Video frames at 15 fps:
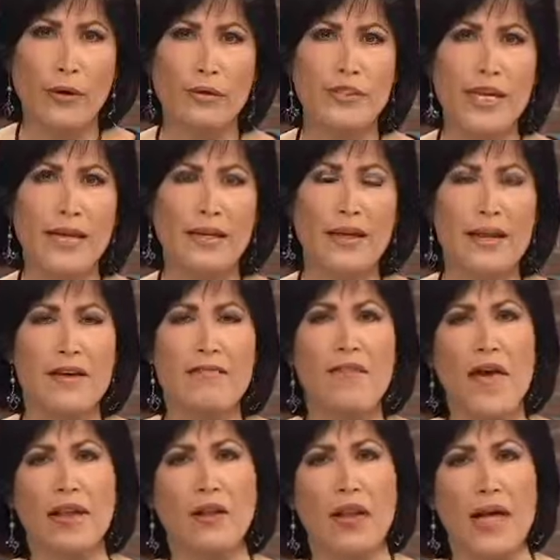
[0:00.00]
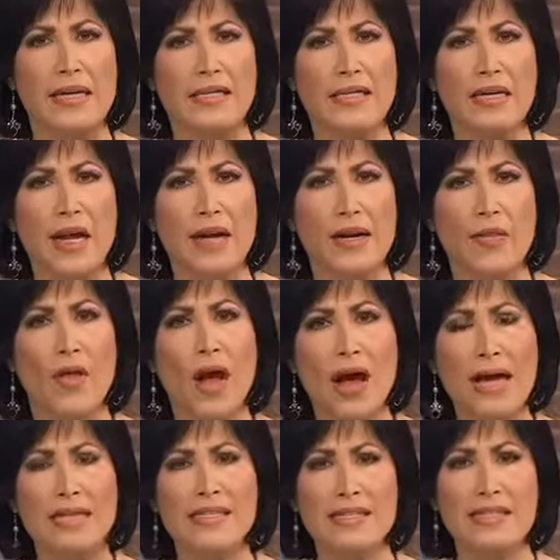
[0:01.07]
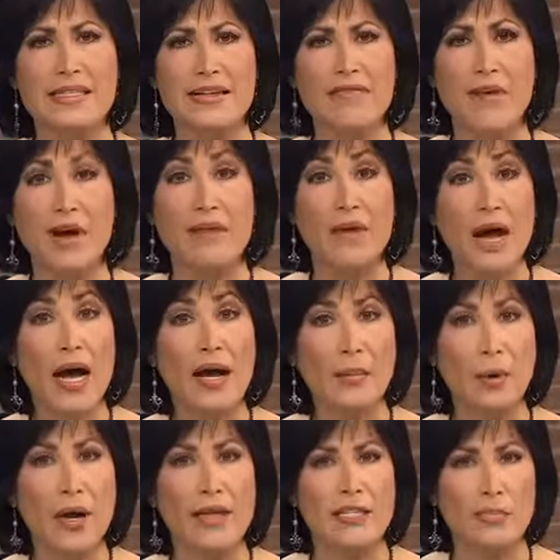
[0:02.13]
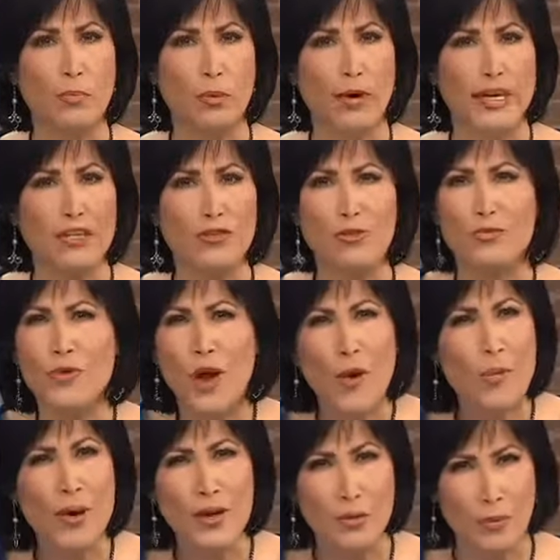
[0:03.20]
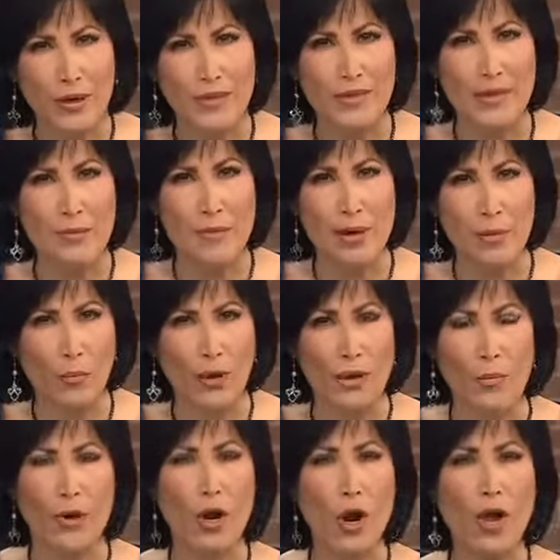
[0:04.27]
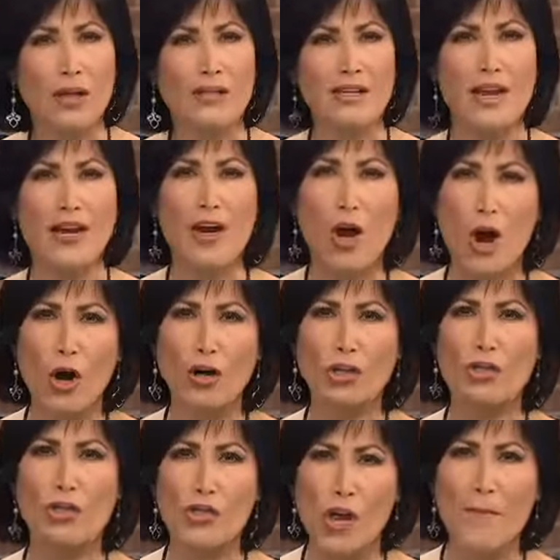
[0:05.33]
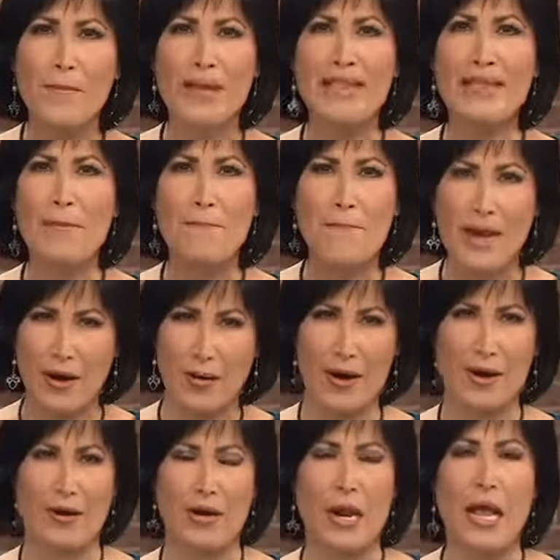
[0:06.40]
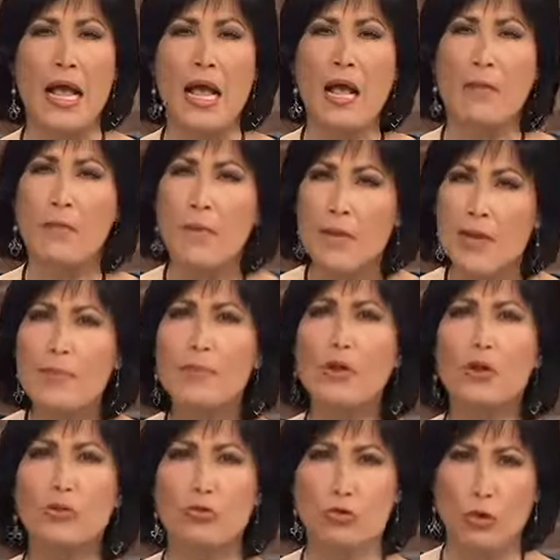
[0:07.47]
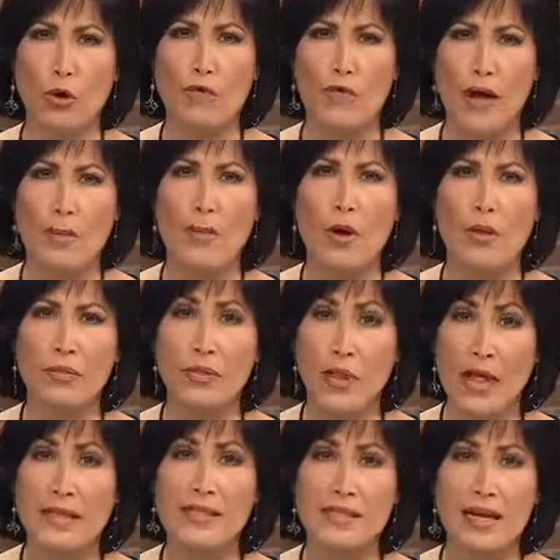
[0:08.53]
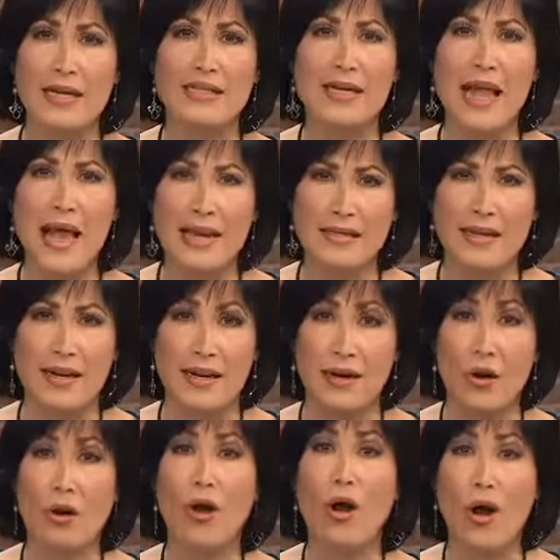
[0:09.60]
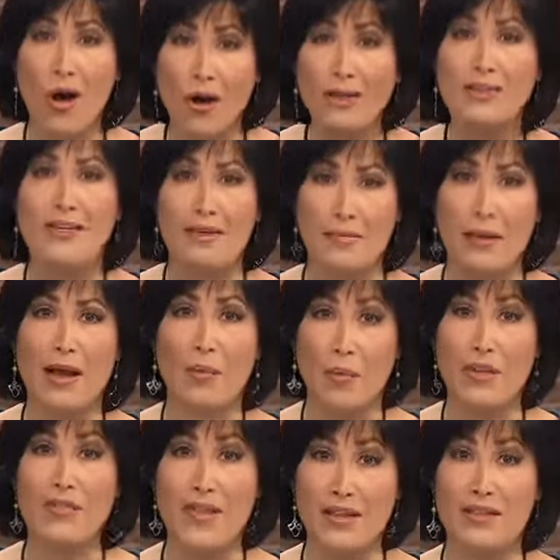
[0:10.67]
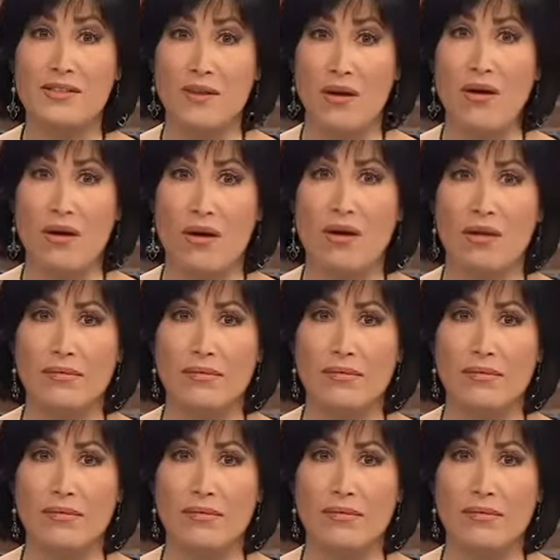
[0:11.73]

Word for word: deadly event last night on the I-65 high-rise bridge. No one in recent memory recalls a car jumping the barrier, but people who drove up on last night's accident are haunted by what they saw.